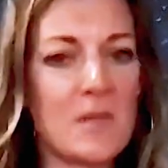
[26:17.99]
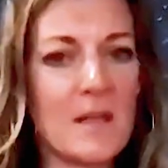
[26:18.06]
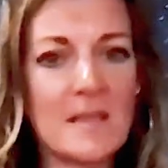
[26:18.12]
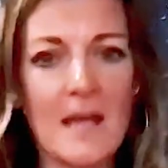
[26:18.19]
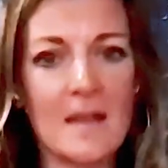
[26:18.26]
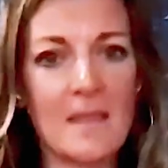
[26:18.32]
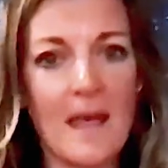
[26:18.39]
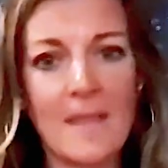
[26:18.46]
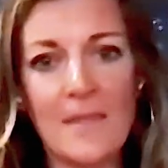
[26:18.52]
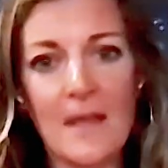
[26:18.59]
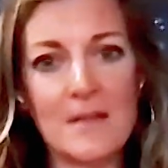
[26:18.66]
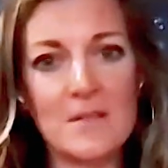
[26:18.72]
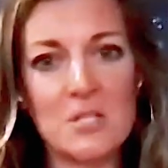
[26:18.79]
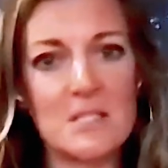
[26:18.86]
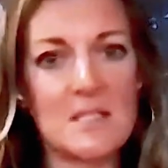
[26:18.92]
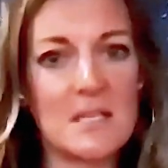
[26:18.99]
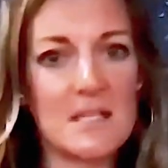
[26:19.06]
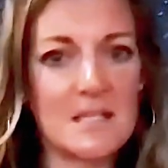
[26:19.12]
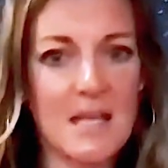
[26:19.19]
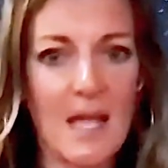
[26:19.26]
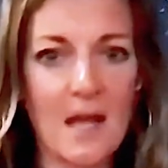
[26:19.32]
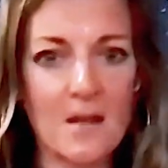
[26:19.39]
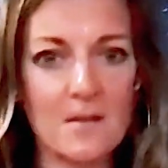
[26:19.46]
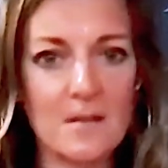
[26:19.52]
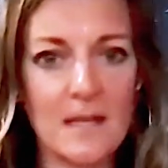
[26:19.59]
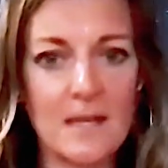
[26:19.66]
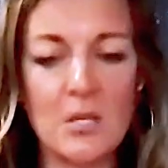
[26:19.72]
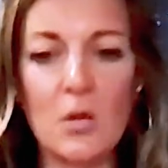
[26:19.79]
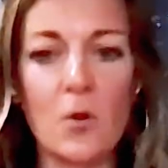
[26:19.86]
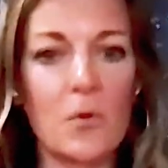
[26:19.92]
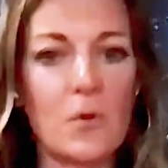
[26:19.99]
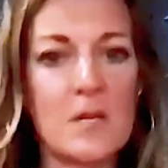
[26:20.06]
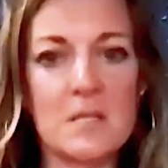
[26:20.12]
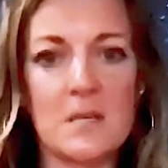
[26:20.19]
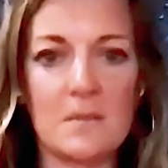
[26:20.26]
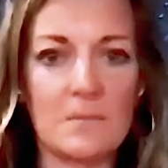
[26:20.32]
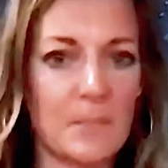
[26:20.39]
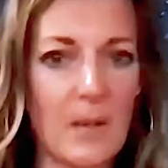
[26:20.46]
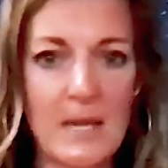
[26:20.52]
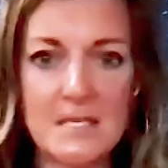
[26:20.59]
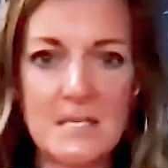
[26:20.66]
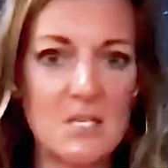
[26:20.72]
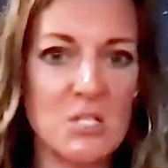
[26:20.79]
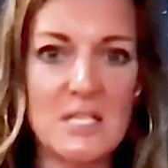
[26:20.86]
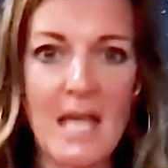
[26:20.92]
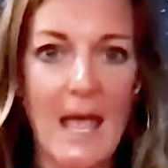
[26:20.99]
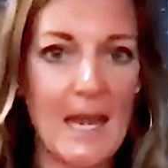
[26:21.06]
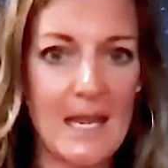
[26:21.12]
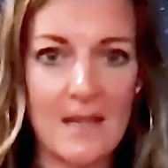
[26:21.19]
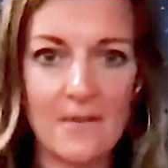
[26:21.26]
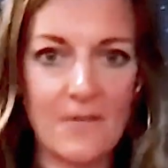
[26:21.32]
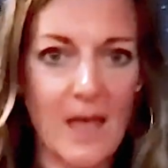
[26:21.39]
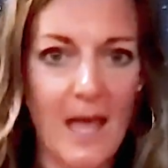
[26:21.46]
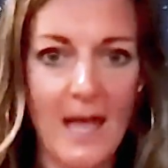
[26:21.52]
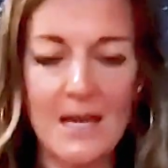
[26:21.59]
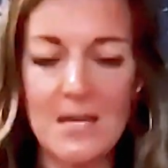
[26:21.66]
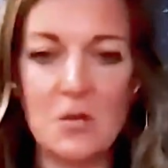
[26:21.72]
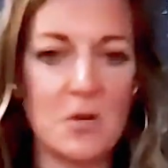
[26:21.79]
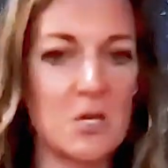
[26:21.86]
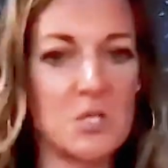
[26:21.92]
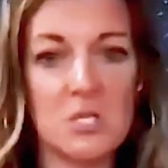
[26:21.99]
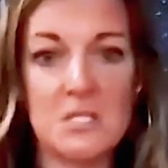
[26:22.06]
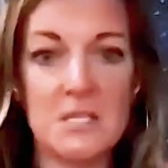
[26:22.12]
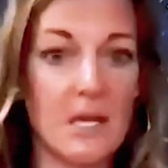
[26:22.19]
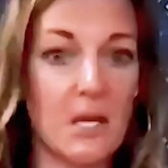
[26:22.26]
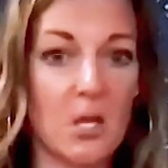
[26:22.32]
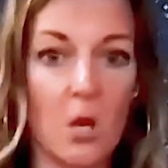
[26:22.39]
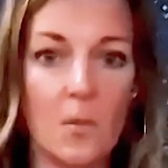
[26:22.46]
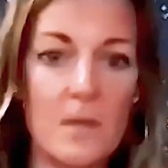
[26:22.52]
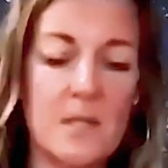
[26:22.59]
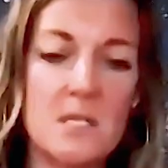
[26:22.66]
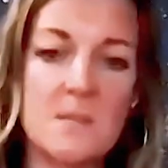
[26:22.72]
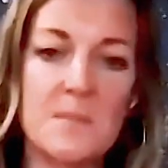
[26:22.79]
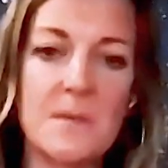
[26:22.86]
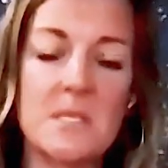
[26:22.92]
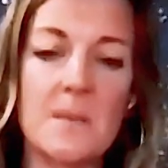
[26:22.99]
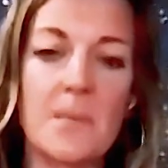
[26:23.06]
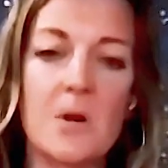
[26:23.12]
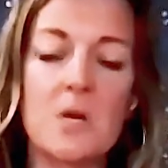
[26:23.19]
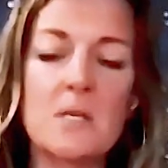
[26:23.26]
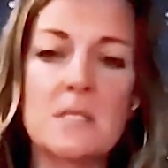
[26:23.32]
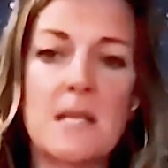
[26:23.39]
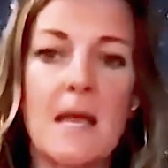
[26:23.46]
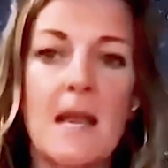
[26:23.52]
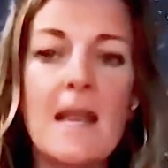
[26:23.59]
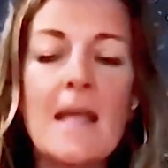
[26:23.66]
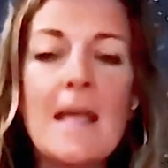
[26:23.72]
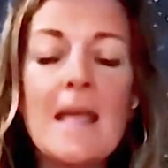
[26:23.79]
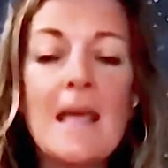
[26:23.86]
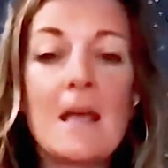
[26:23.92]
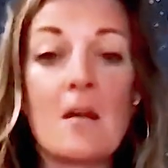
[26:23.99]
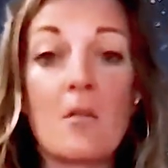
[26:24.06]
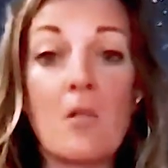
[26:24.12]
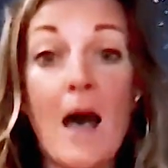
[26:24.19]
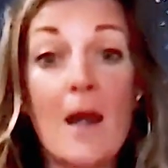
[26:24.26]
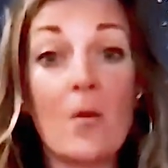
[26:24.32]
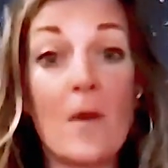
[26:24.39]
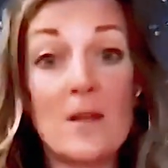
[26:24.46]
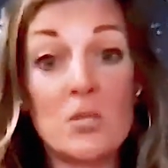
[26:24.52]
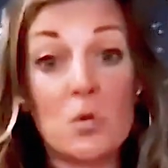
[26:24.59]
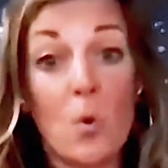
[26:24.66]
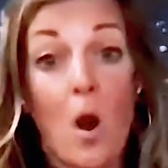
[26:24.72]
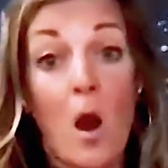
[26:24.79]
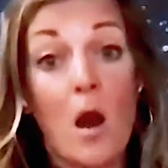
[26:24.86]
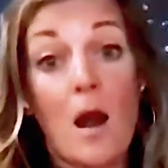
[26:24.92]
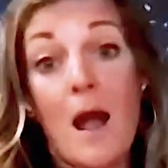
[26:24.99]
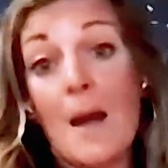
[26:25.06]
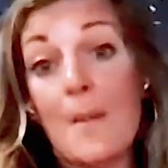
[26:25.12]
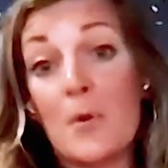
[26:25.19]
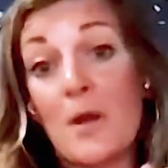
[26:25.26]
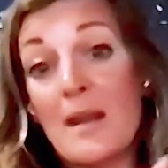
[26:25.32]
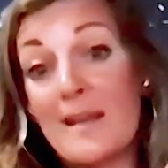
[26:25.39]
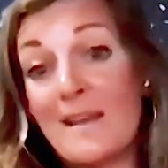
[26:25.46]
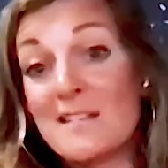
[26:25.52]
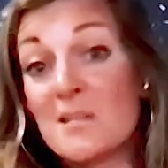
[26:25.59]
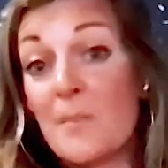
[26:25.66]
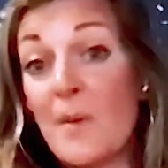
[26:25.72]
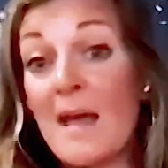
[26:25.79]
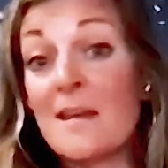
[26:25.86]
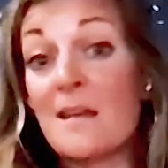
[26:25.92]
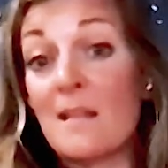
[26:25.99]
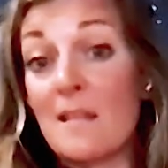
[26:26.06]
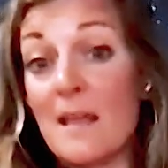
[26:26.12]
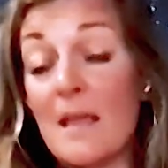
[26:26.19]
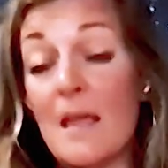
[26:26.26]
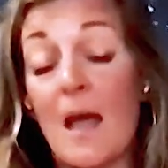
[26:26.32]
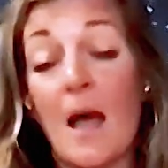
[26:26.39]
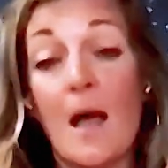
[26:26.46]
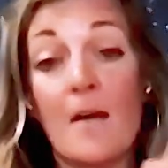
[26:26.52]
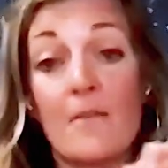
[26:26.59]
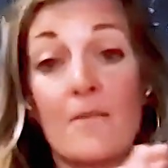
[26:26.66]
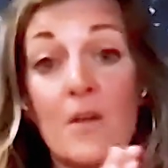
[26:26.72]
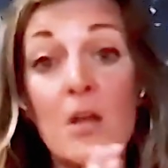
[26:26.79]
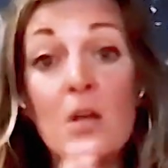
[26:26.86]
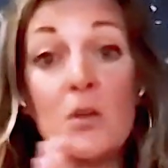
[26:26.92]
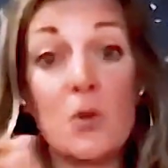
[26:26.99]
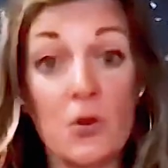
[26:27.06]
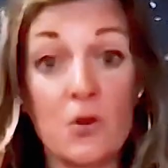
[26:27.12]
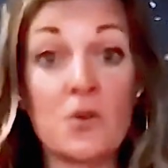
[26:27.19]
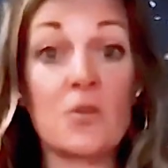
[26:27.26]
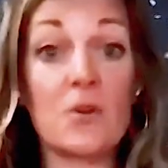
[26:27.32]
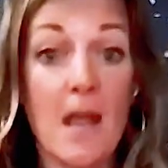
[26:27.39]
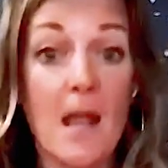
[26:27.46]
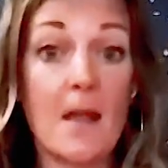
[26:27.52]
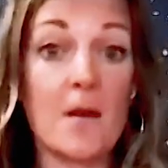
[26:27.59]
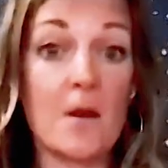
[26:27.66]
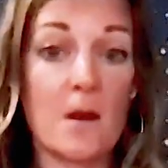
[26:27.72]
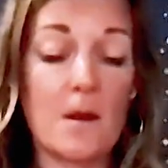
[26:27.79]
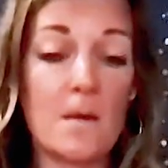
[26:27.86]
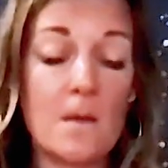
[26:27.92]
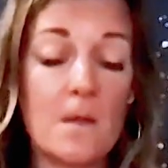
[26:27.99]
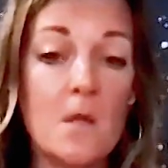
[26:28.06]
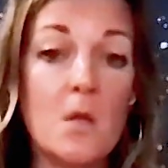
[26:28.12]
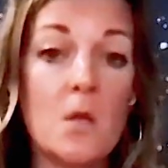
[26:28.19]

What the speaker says: You think that just discount, like you don't need to pay attention to any of that. You can just like go be this busy person. In a lot of ways, you are operating independently of your creator.